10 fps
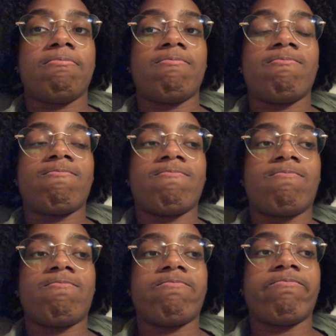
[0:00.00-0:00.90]

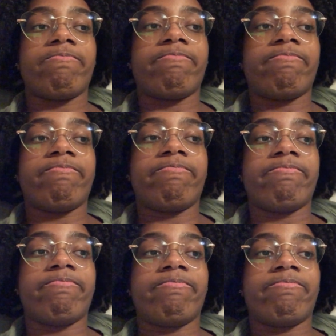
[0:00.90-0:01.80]

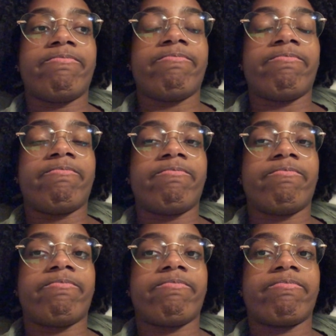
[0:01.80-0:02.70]

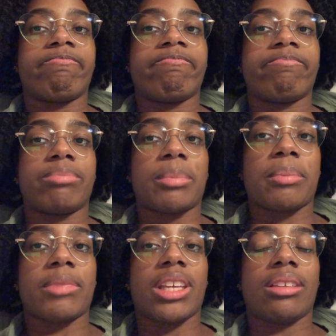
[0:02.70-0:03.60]

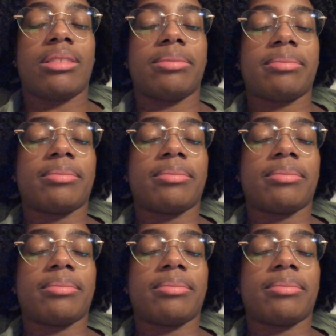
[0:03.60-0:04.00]
Nothing is said.